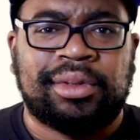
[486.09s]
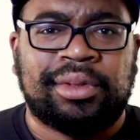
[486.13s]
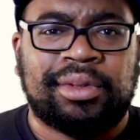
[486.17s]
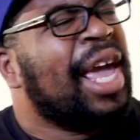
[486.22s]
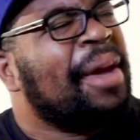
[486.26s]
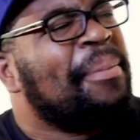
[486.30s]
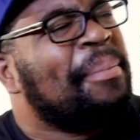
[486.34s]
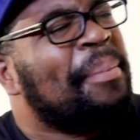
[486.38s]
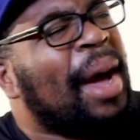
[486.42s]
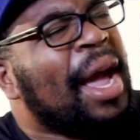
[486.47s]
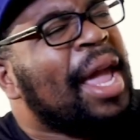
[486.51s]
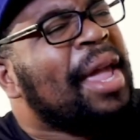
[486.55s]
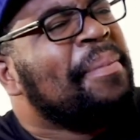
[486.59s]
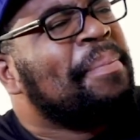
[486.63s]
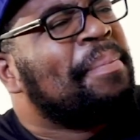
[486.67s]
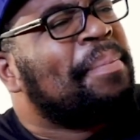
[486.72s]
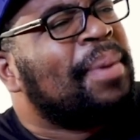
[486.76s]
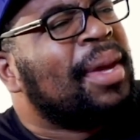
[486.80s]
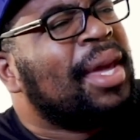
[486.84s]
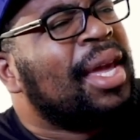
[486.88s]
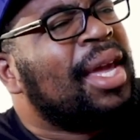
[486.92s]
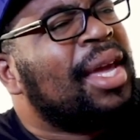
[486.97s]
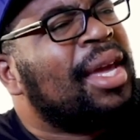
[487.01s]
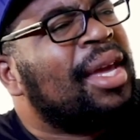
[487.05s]
It might
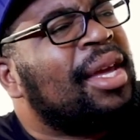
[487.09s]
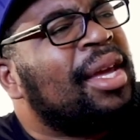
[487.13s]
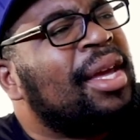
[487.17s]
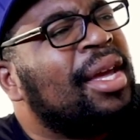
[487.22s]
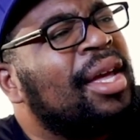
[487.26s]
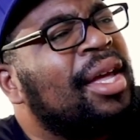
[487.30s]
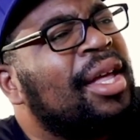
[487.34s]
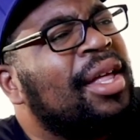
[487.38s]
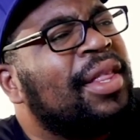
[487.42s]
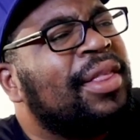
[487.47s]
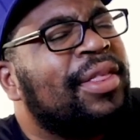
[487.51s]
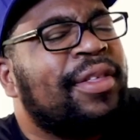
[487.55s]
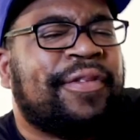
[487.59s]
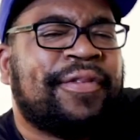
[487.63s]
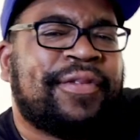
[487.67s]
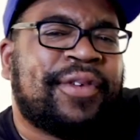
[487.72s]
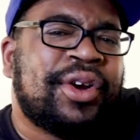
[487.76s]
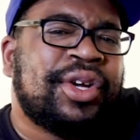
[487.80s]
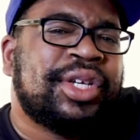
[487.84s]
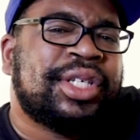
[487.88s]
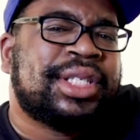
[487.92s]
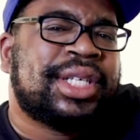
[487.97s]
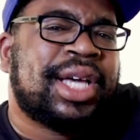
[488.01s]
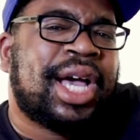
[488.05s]
be the
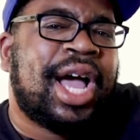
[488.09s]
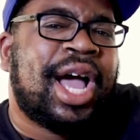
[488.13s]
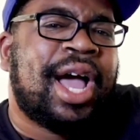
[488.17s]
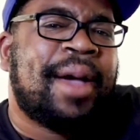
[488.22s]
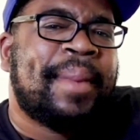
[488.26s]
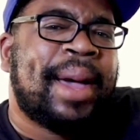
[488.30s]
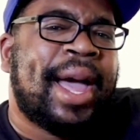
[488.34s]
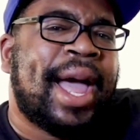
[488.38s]
first time